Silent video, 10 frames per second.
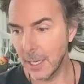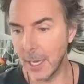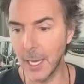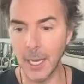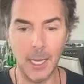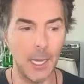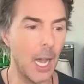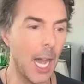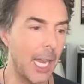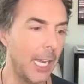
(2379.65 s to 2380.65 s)
Uh,
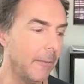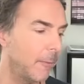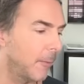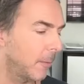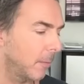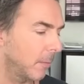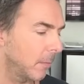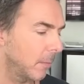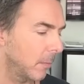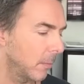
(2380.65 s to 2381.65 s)
I've,
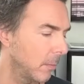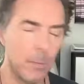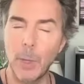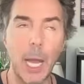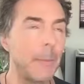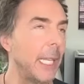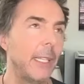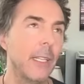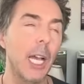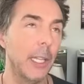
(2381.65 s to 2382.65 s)
I
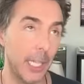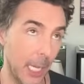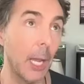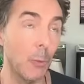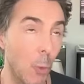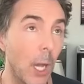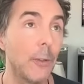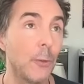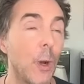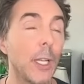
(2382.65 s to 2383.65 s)
mean, I, I
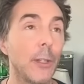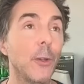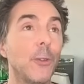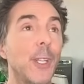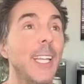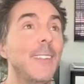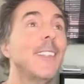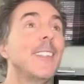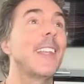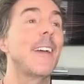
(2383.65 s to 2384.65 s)
was one of those
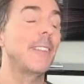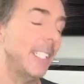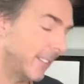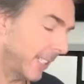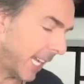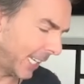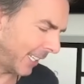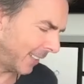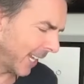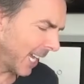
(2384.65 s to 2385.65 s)
kids the 70s and
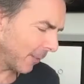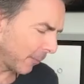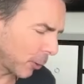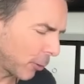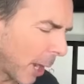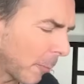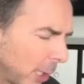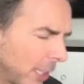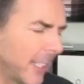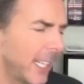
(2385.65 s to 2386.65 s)
80s for some
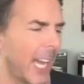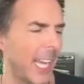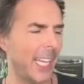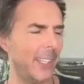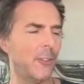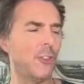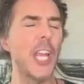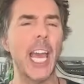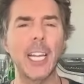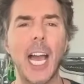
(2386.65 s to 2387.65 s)
reason it's
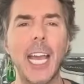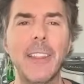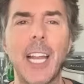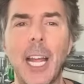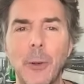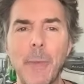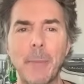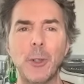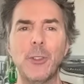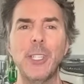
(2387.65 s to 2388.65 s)
jedi that i
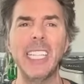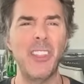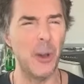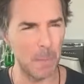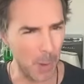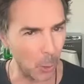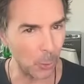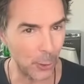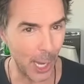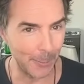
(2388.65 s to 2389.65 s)
remember seeing the
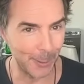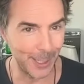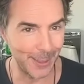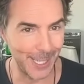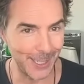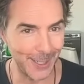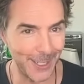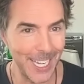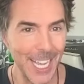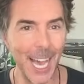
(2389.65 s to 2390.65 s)
most times in the
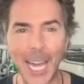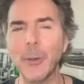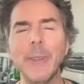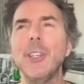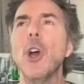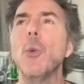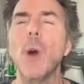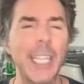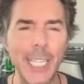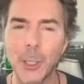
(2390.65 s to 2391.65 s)
theater i don't even know
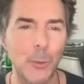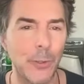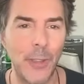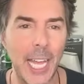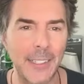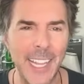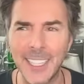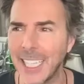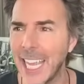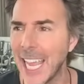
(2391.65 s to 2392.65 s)
what year was that that like